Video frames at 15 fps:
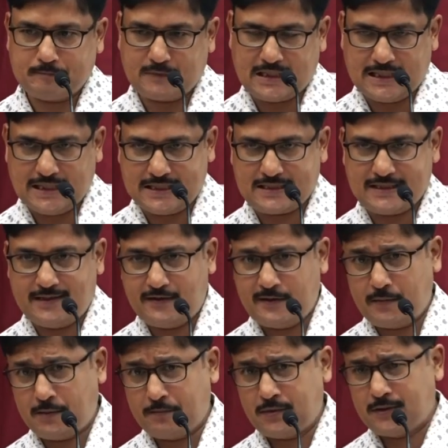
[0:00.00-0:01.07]
And I still
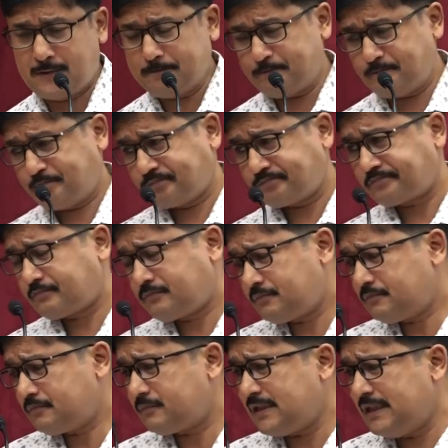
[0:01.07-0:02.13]
remember,
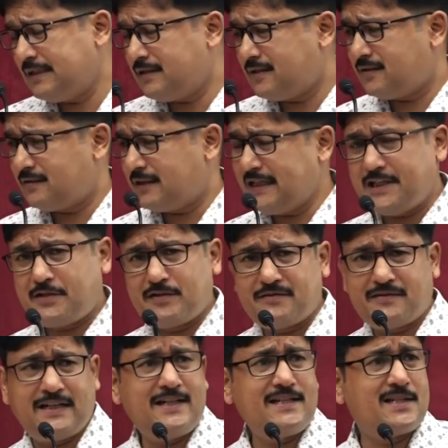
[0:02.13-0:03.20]
uh, and it was
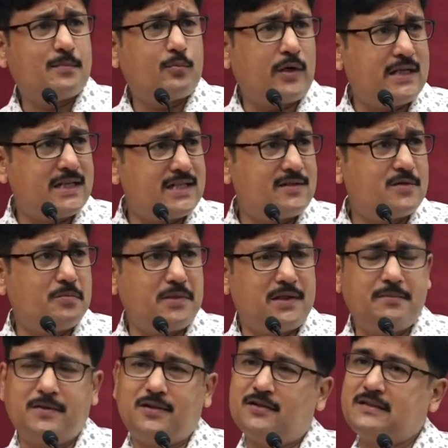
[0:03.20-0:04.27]
very disappointing to me
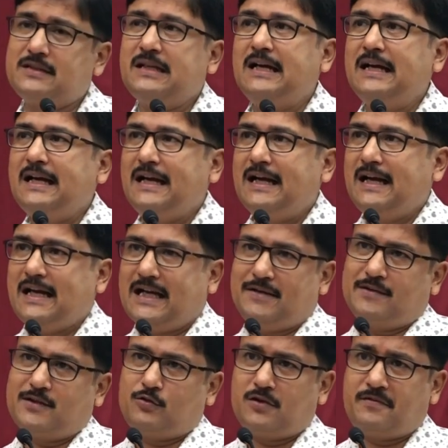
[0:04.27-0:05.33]
because I
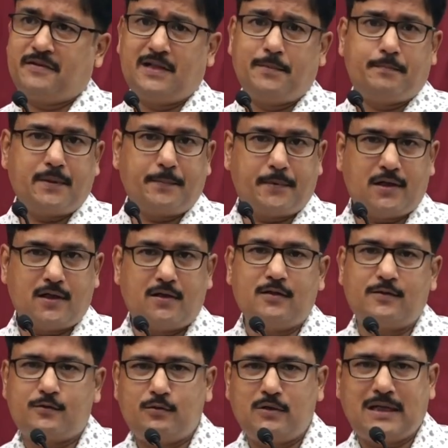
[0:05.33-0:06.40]
was not very prepared also.